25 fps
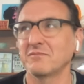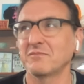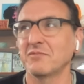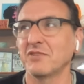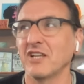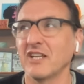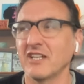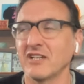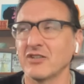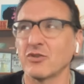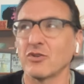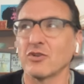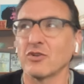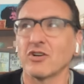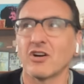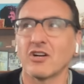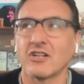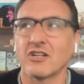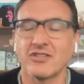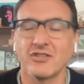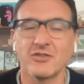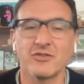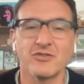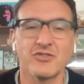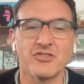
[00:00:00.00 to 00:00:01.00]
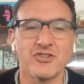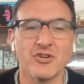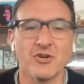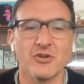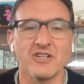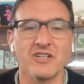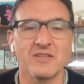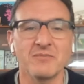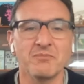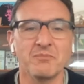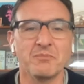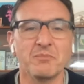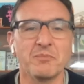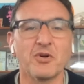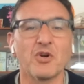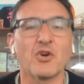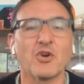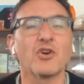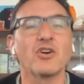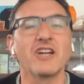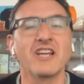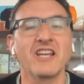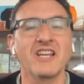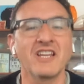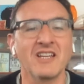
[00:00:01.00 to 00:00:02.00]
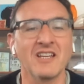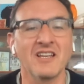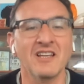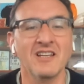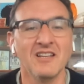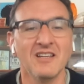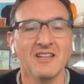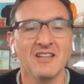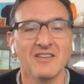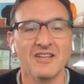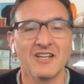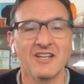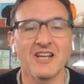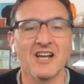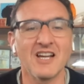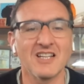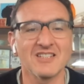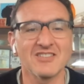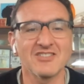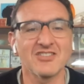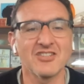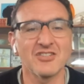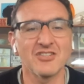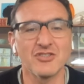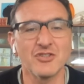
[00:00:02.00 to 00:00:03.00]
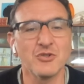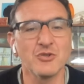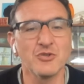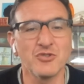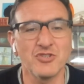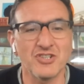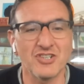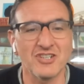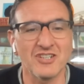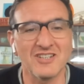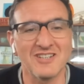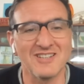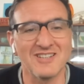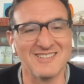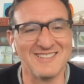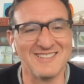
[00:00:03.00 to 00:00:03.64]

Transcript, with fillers: political cartoon showed him burning the Constitution